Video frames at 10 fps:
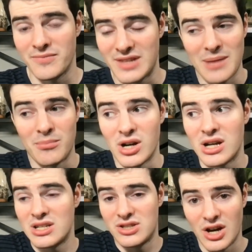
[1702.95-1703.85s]
Todd Monken
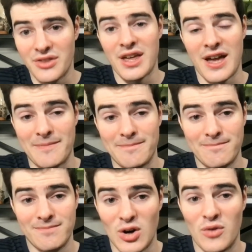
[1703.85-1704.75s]
has done that
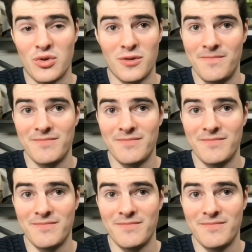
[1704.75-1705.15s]
over